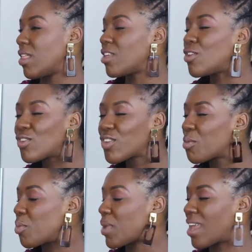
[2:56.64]
There
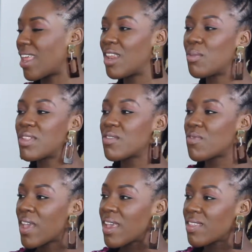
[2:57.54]
usually will be kind of elements
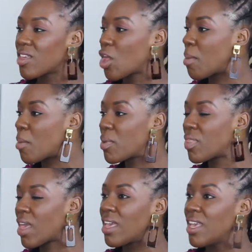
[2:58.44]
of faith that come up
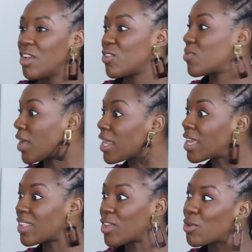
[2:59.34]
in there, which is funny
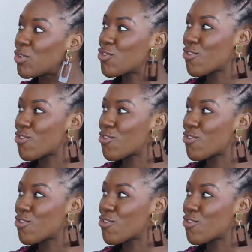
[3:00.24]
because I don't